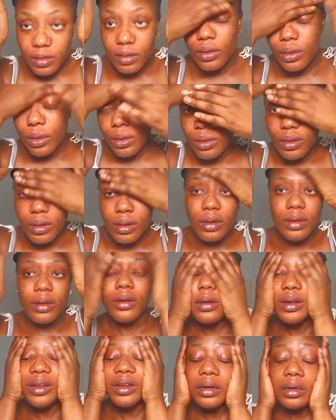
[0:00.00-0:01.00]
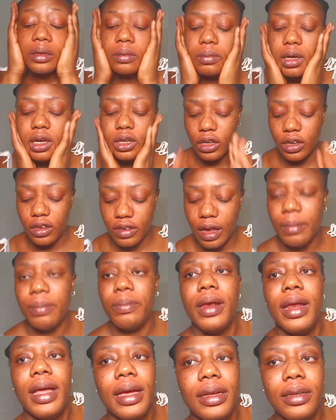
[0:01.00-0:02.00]
So I just
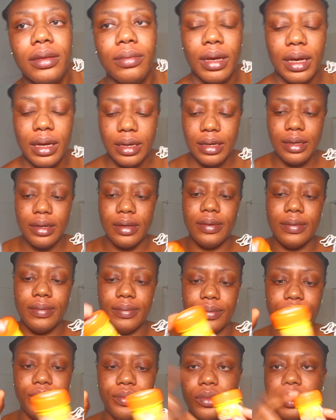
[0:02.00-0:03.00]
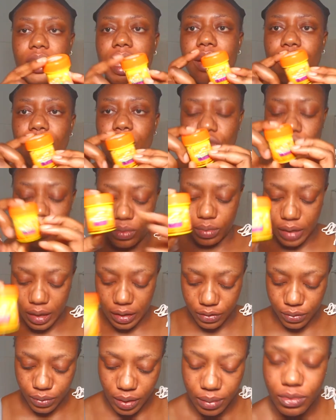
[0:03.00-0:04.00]
applied my Carotone.
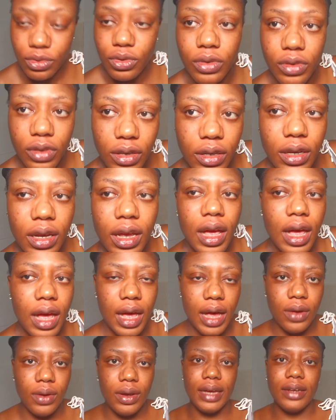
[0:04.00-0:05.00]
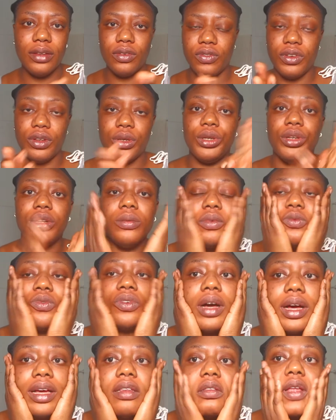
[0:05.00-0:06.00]
That's what I'm using. I would like to finish it
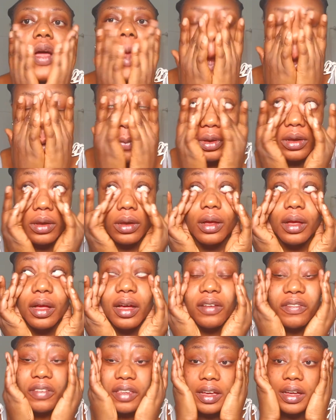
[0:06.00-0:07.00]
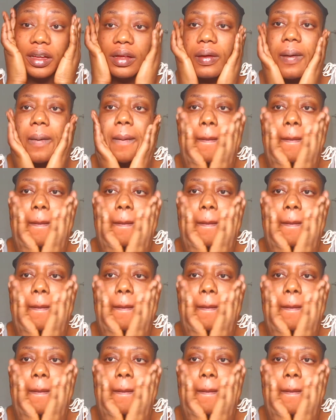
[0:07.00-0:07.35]
before I start with the Savia.